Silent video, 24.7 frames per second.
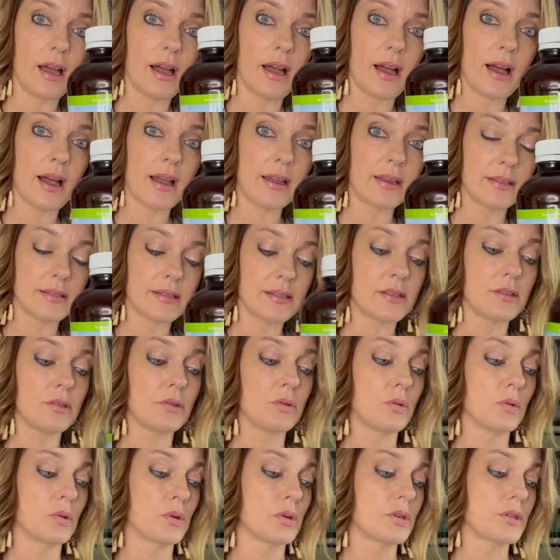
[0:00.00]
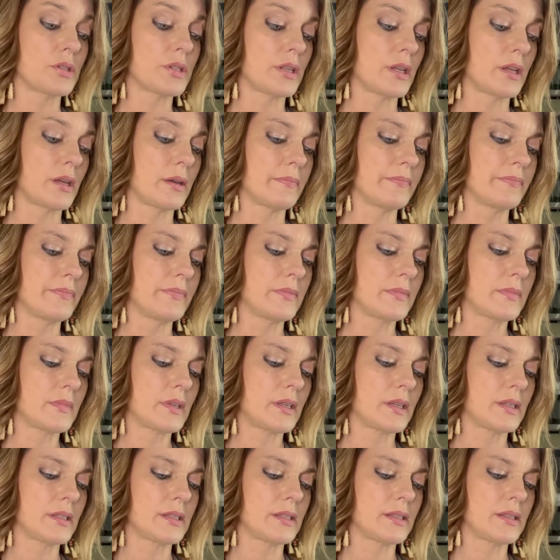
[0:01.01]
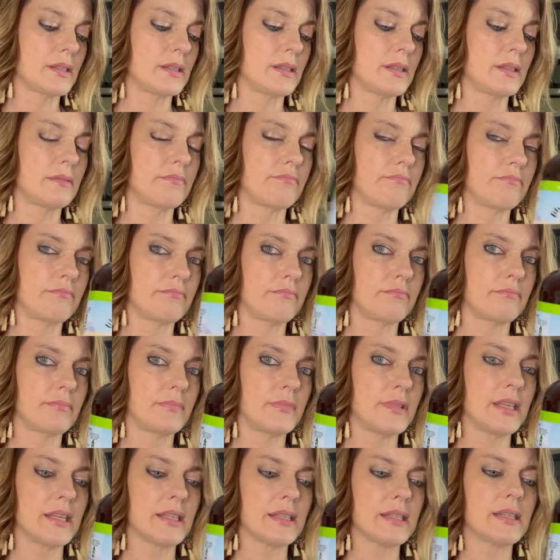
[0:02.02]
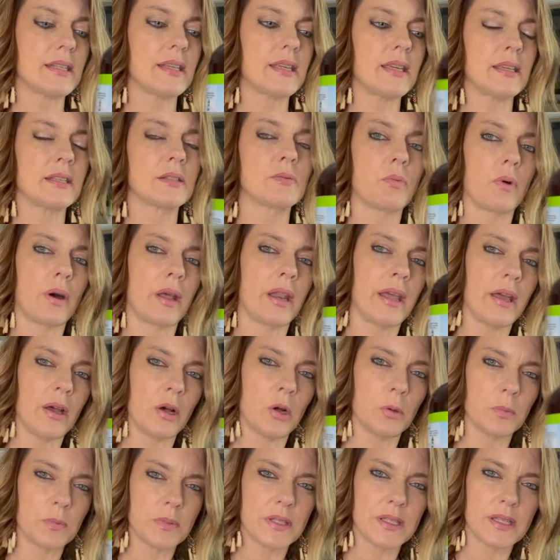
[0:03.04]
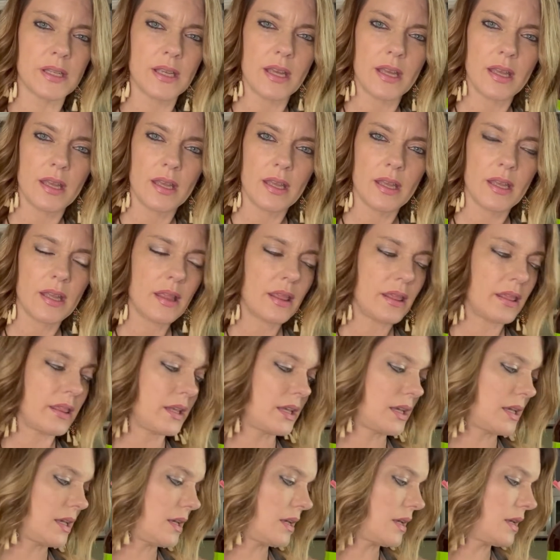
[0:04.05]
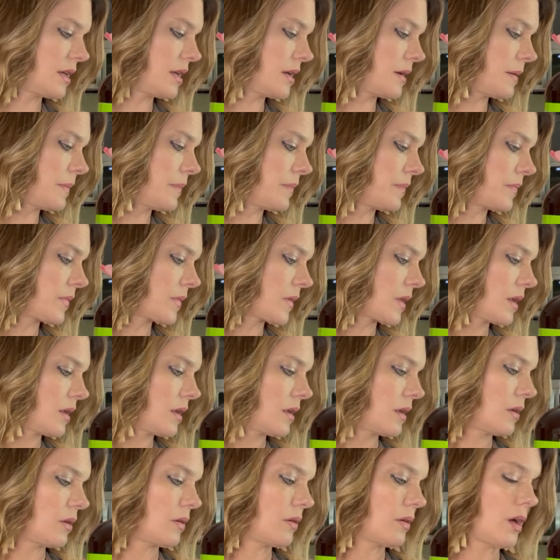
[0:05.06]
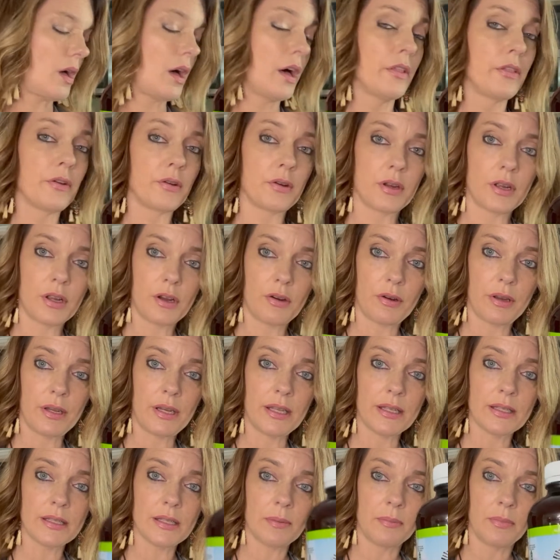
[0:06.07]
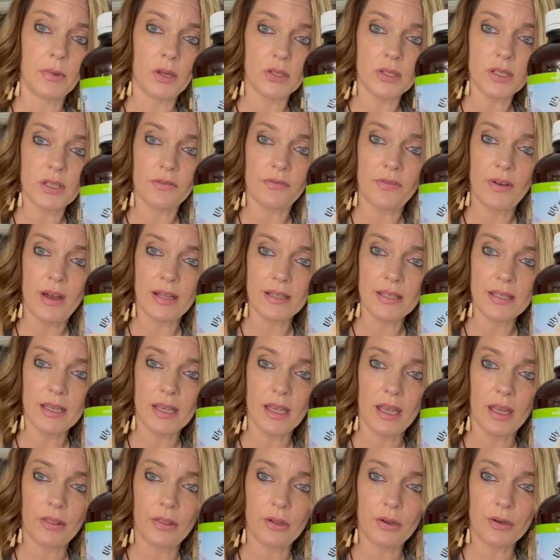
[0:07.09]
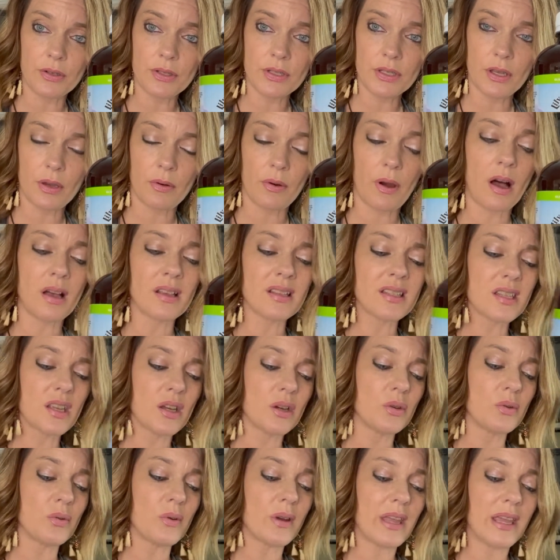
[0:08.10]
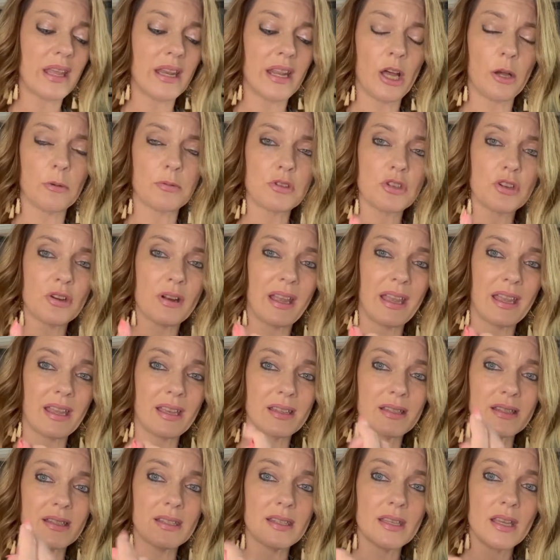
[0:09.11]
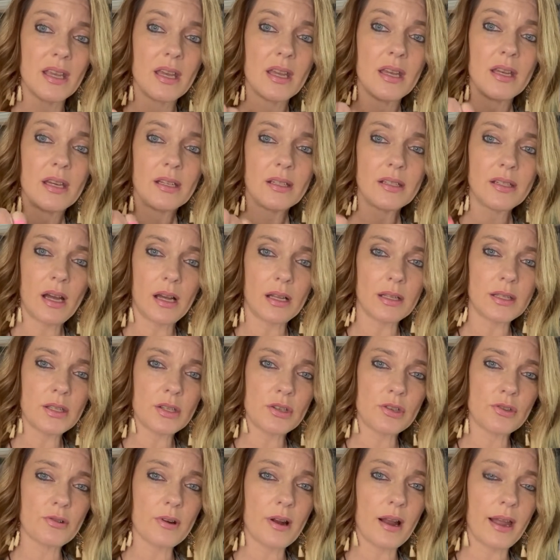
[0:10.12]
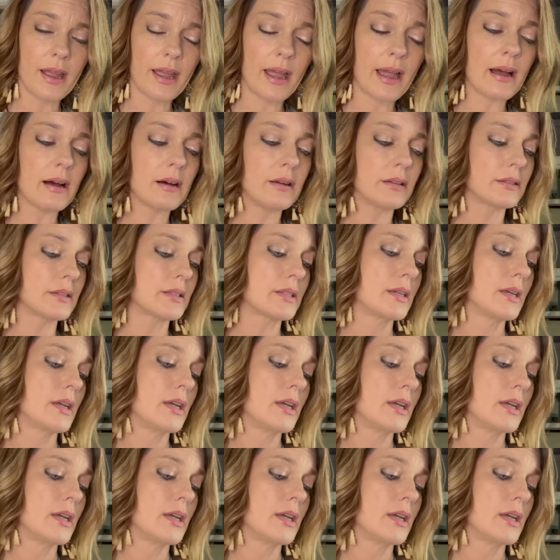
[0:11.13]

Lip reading: I can still order some, because this is what helps the other ingredients emulsify together. So also it helps your hands not to dry out.